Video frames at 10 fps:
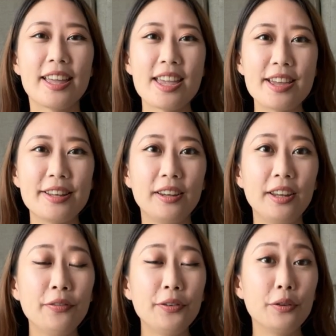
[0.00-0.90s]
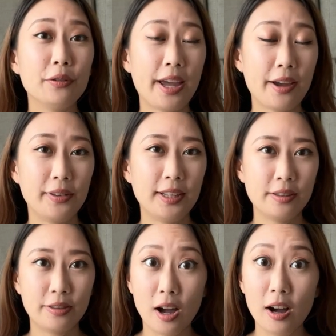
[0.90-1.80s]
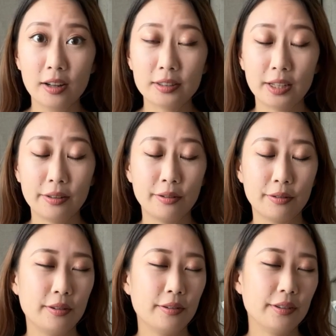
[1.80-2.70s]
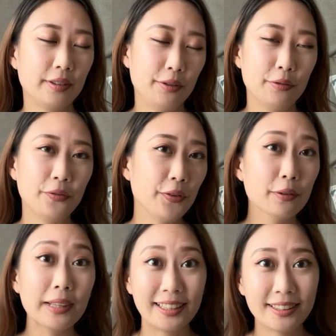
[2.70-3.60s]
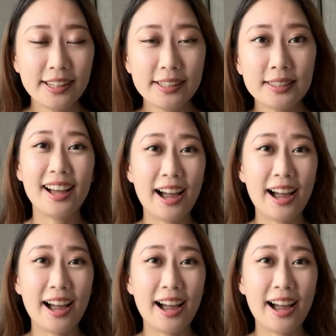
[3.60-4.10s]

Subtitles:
And if you have this thought and or you feel like this,